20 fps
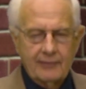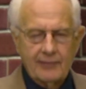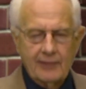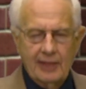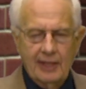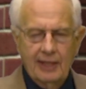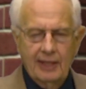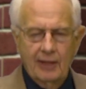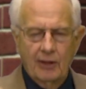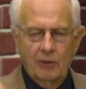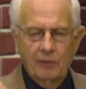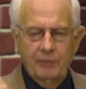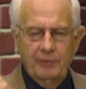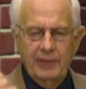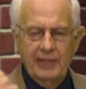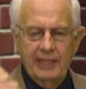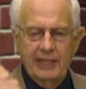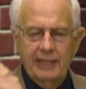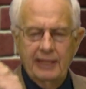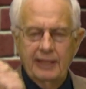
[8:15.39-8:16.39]

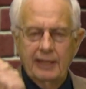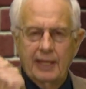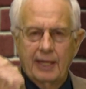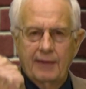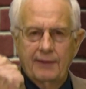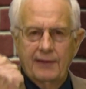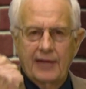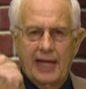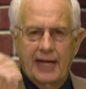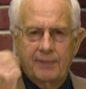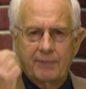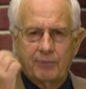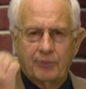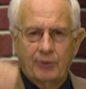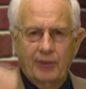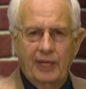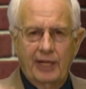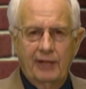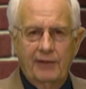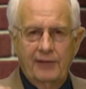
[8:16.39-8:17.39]
that
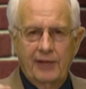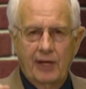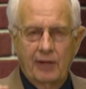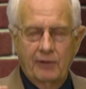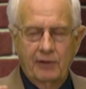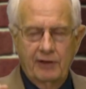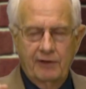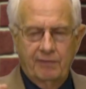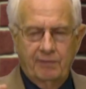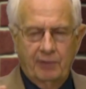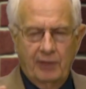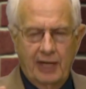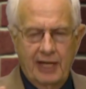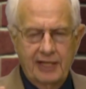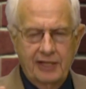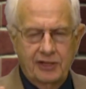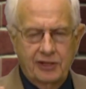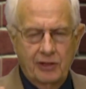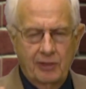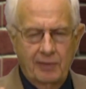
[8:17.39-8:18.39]
prayer that we've
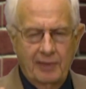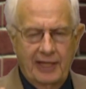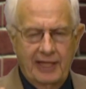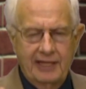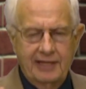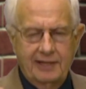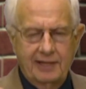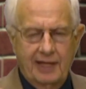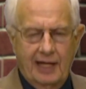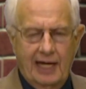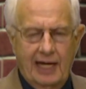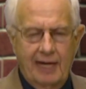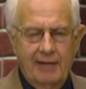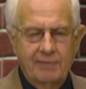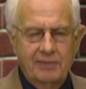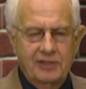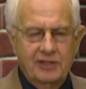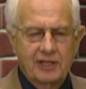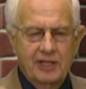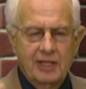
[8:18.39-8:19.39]
prayed so many
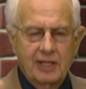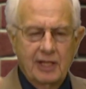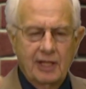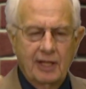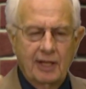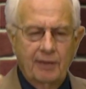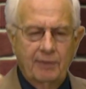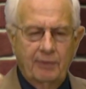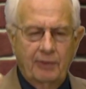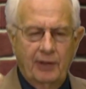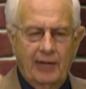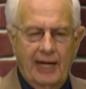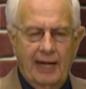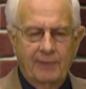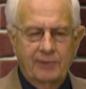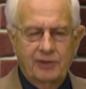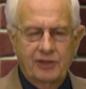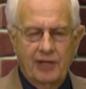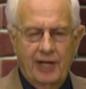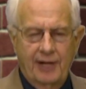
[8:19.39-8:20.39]
times,
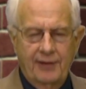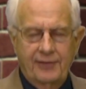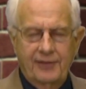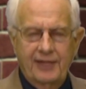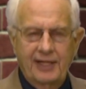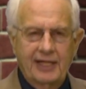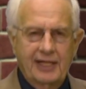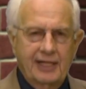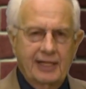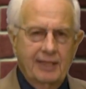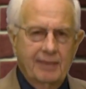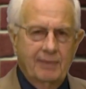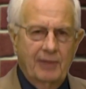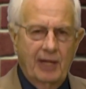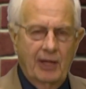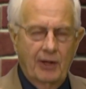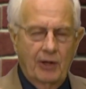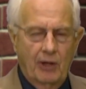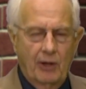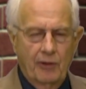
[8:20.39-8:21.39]
perhaps not thinking
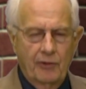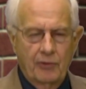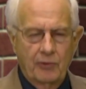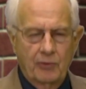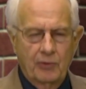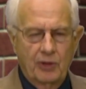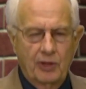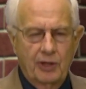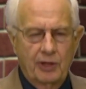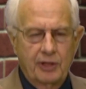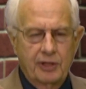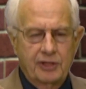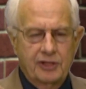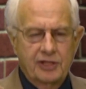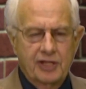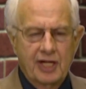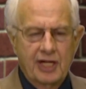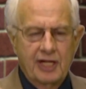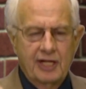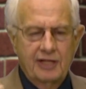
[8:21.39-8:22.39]
about all the
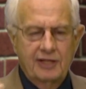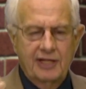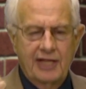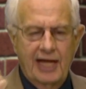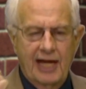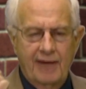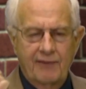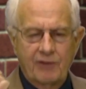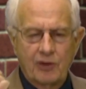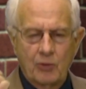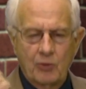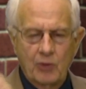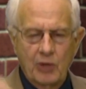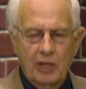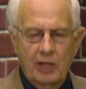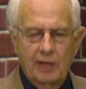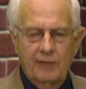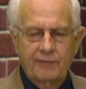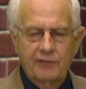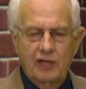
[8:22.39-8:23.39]
words, to have the
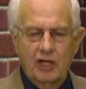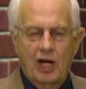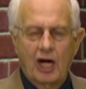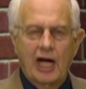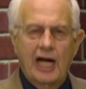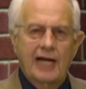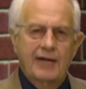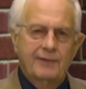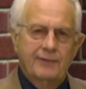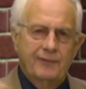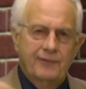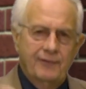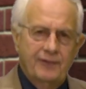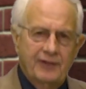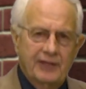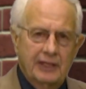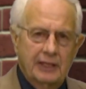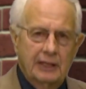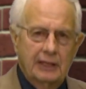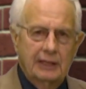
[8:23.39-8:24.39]
will of God
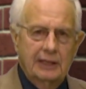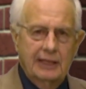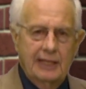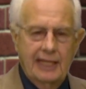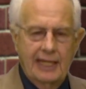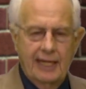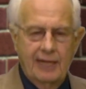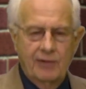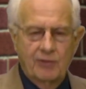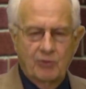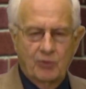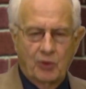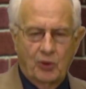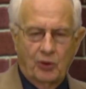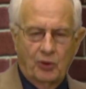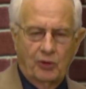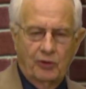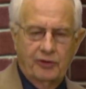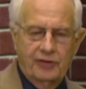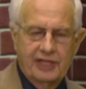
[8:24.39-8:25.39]
fill and
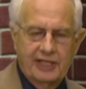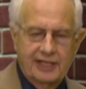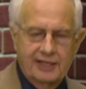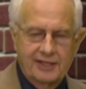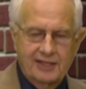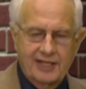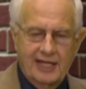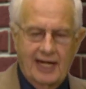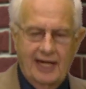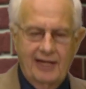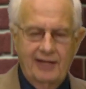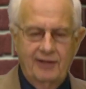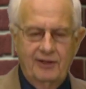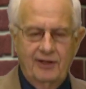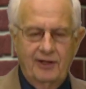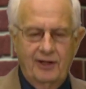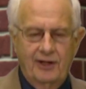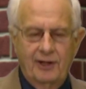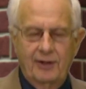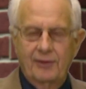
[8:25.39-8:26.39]
rule the entire
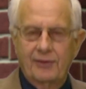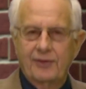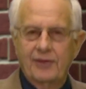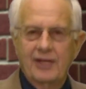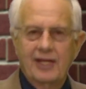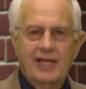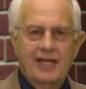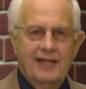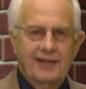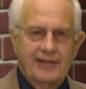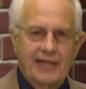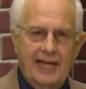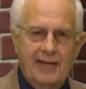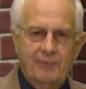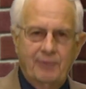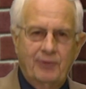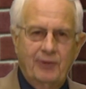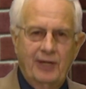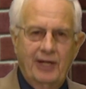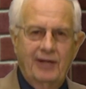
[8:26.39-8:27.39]
earth.
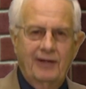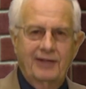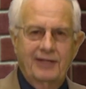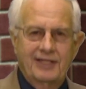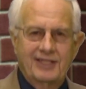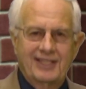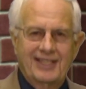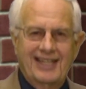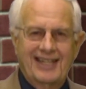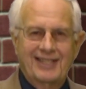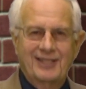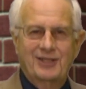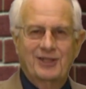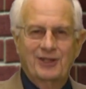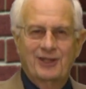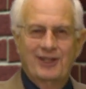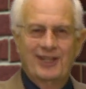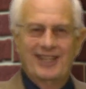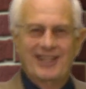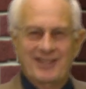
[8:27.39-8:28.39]
That prayer is
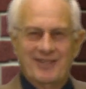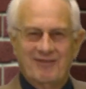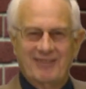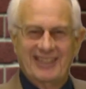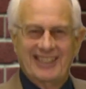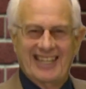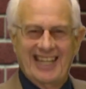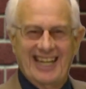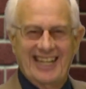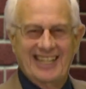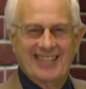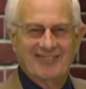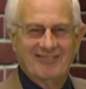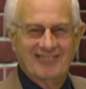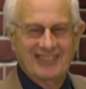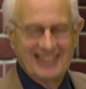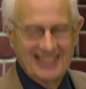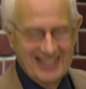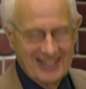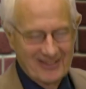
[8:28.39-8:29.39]
answered in the millennium,
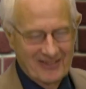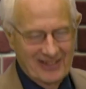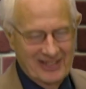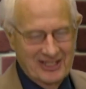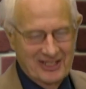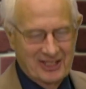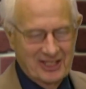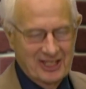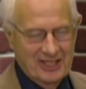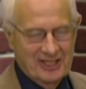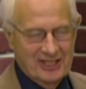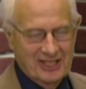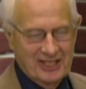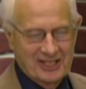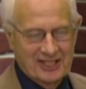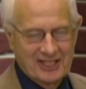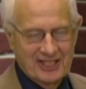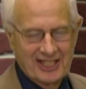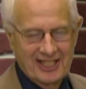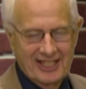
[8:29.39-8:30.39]
when
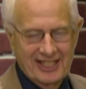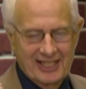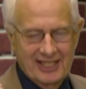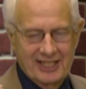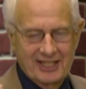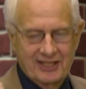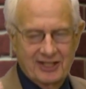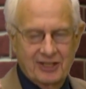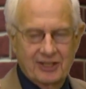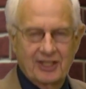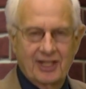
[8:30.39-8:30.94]
Jesus is